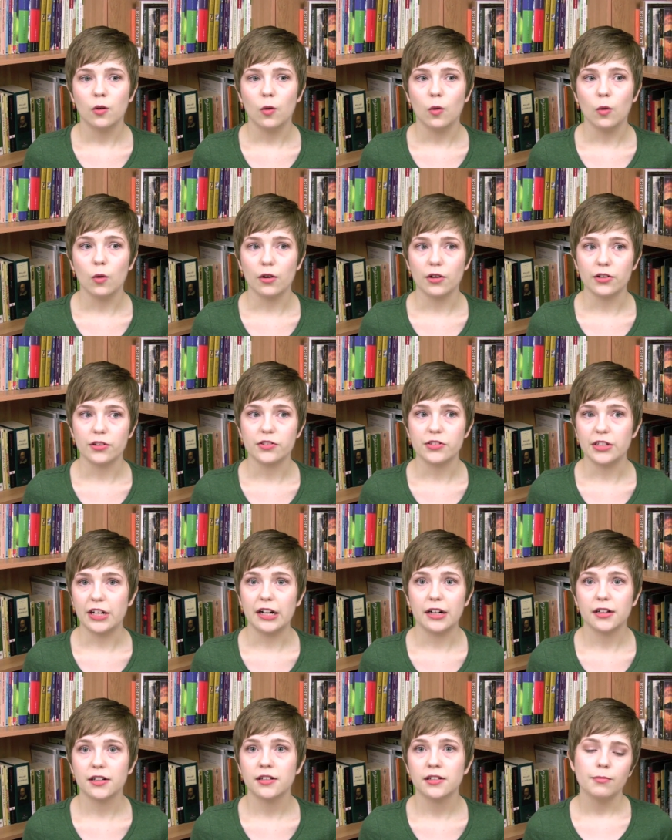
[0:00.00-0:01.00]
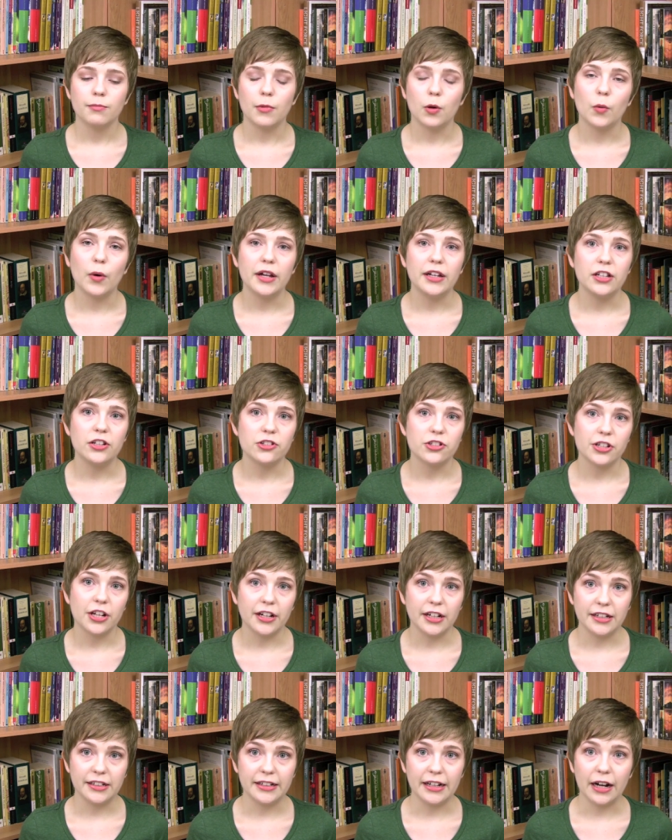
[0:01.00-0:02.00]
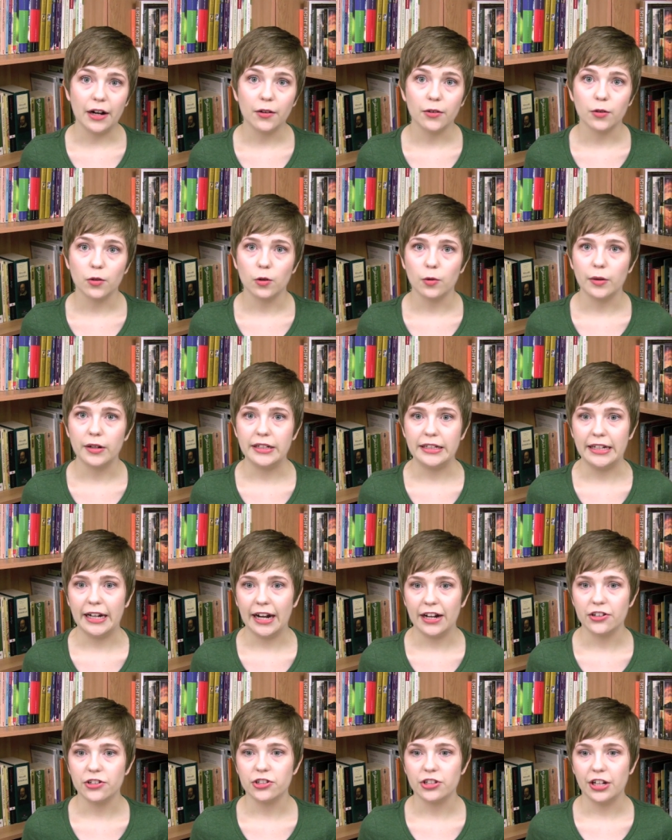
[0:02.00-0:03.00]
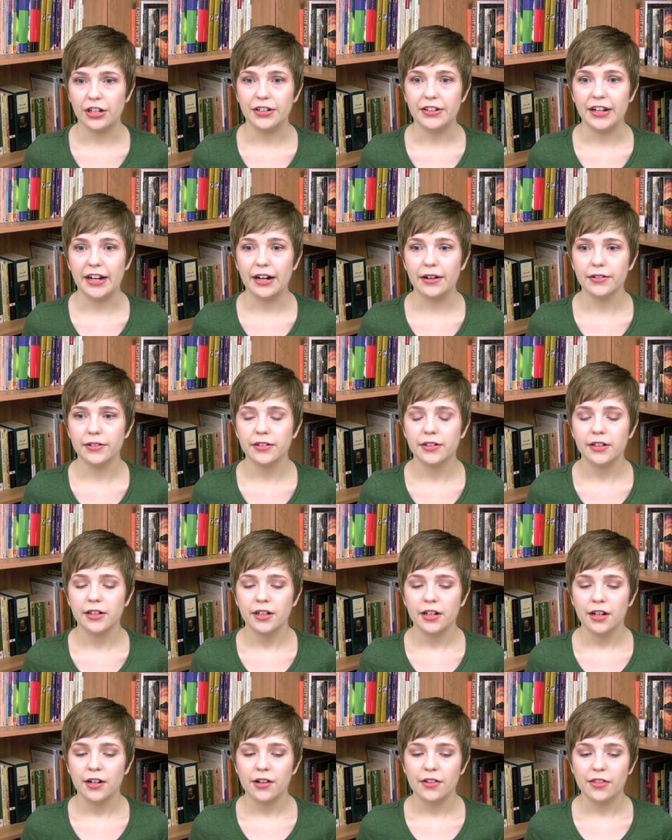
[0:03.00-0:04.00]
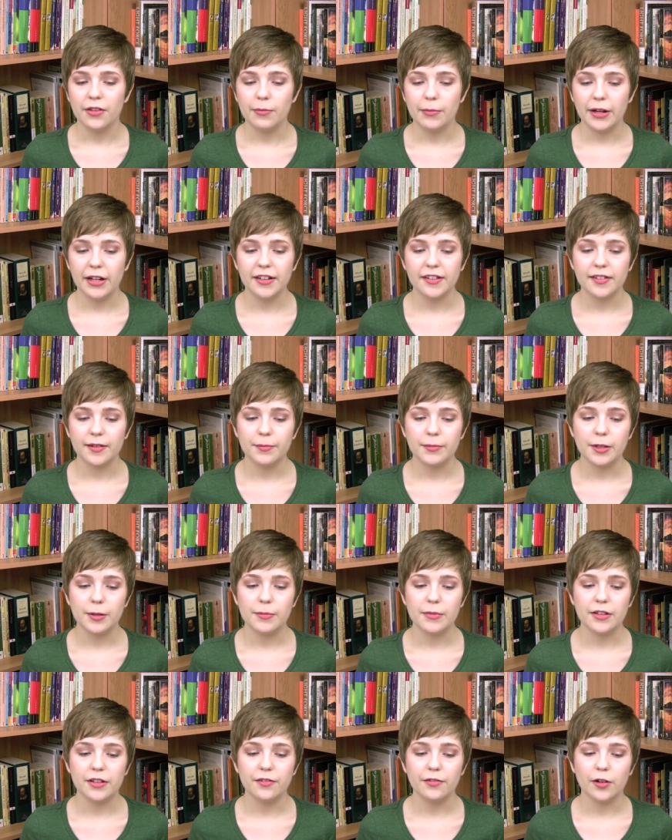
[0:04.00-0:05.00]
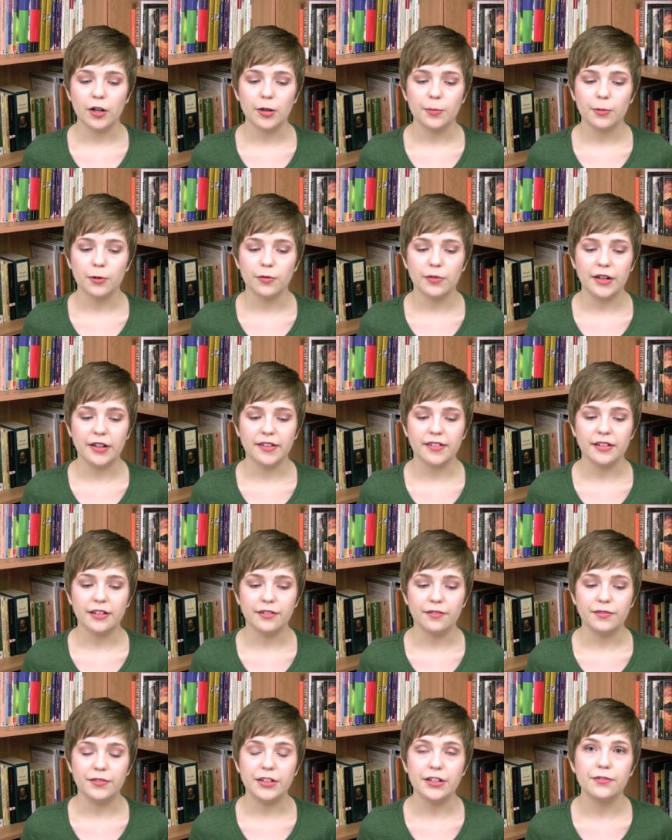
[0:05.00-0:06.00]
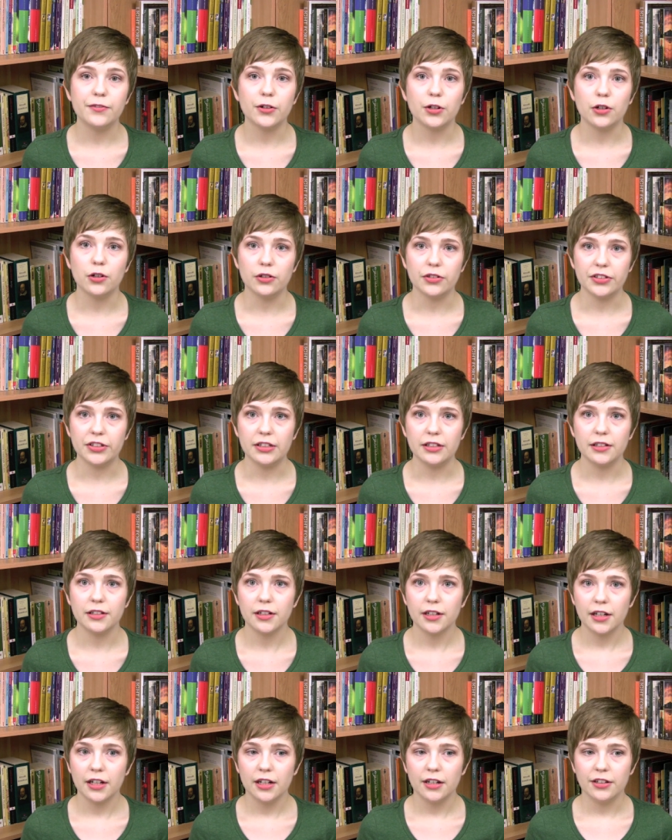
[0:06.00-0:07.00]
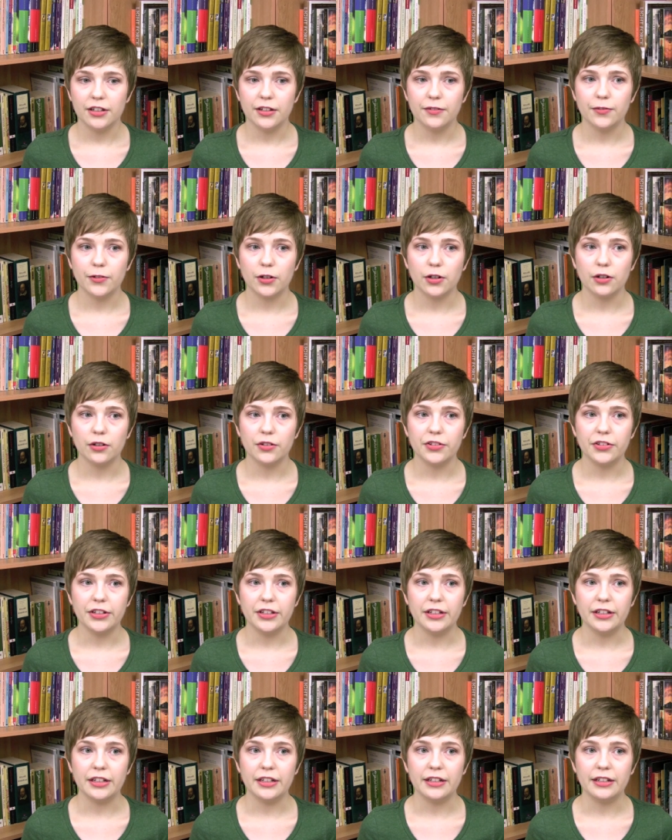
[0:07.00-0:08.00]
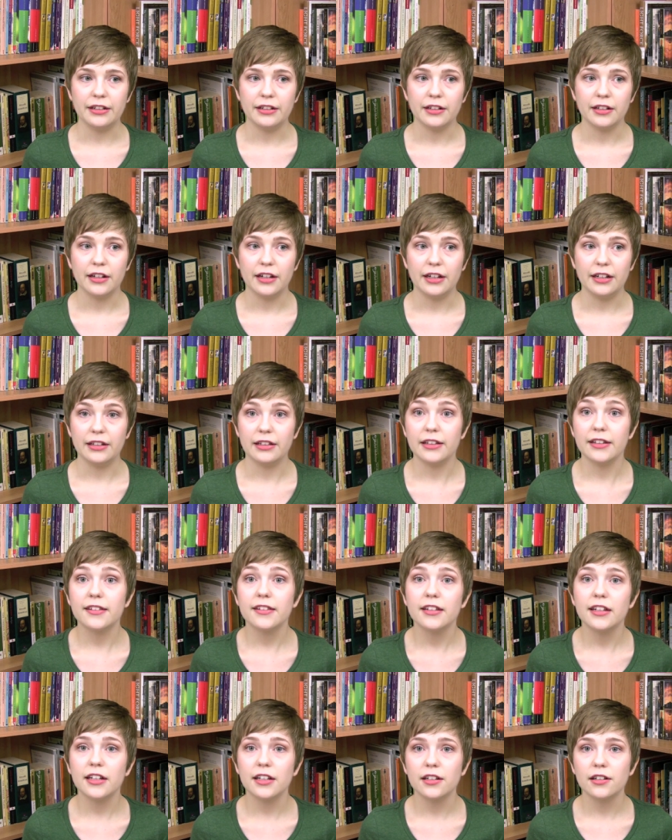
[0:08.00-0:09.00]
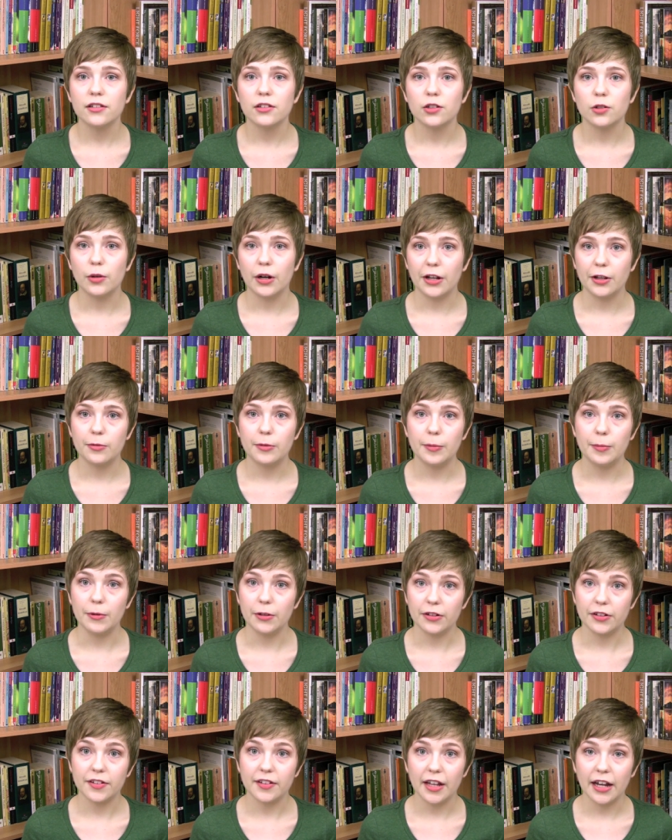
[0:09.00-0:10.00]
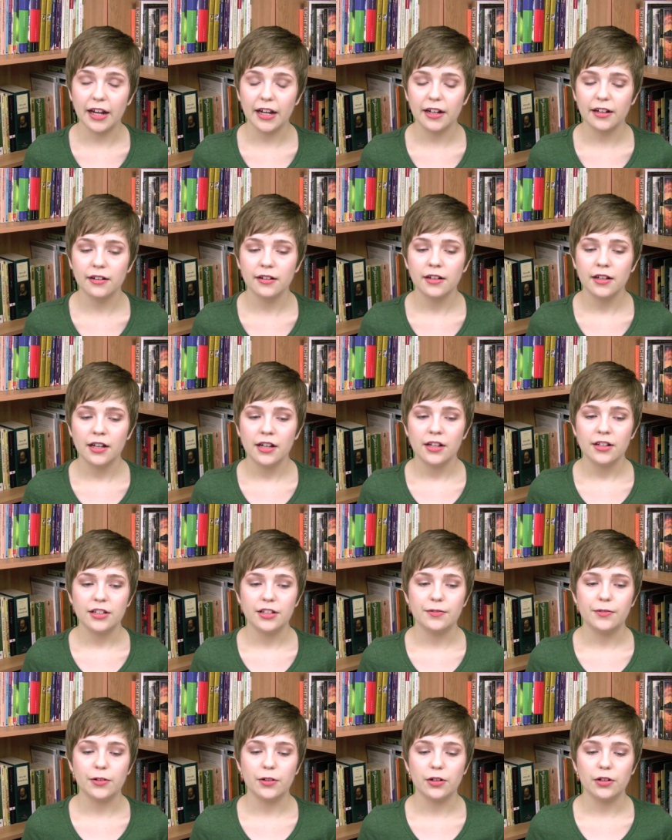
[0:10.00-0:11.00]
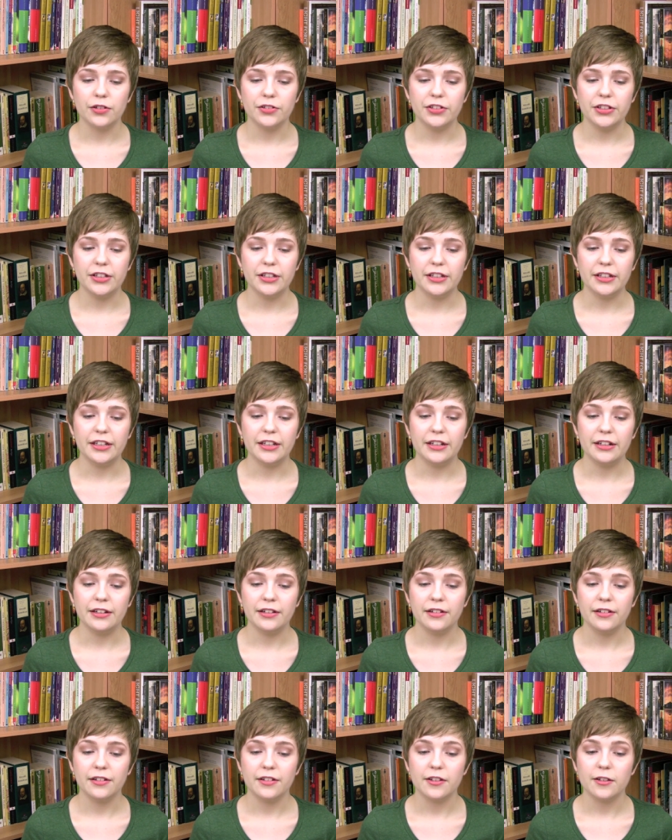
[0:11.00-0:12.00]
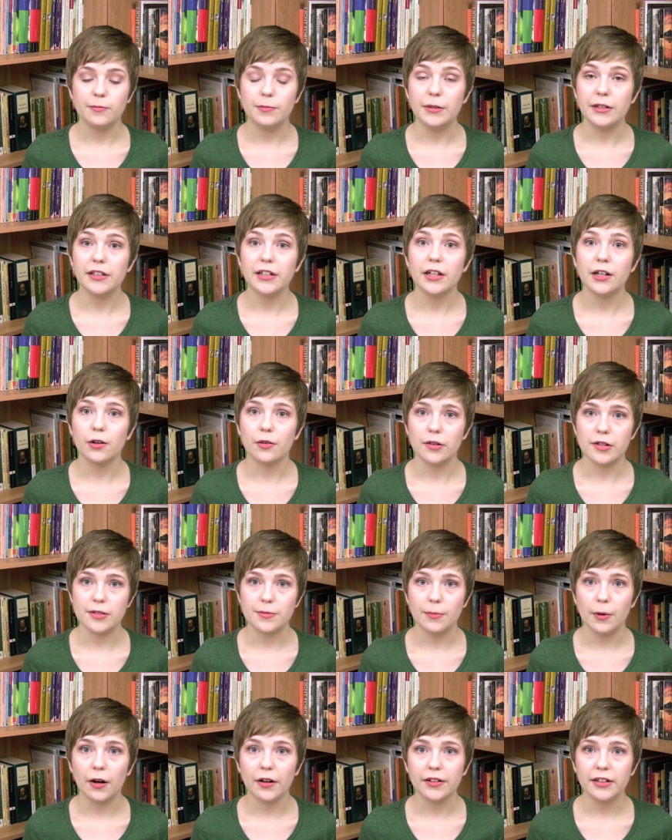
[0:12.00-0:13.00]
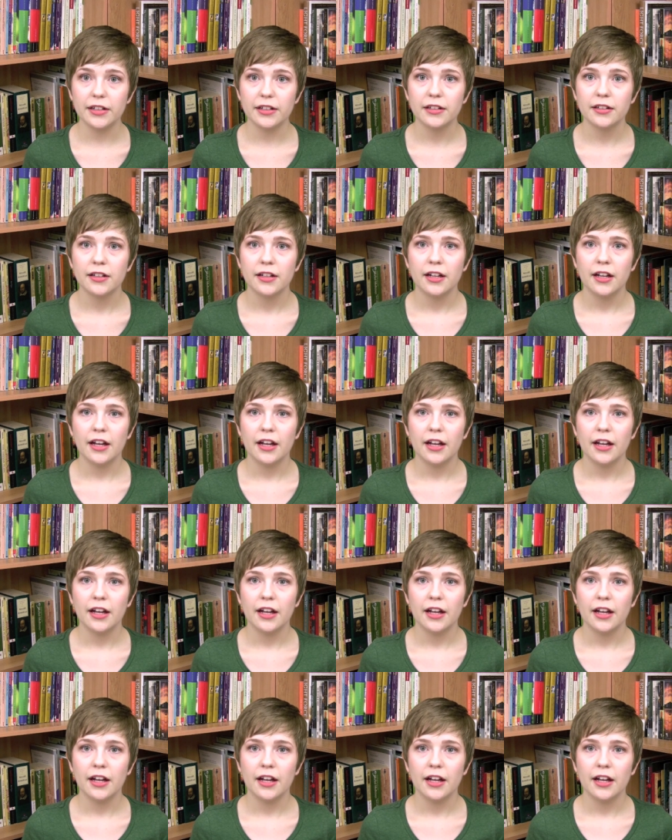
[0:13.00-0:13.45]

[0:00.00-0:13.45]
or stuck. But when he's shutting down or when he has shut down, the main symptom is a very pervasive difficulty difficulty in, in listening to what other people are saying, difficulty in speaking or responding,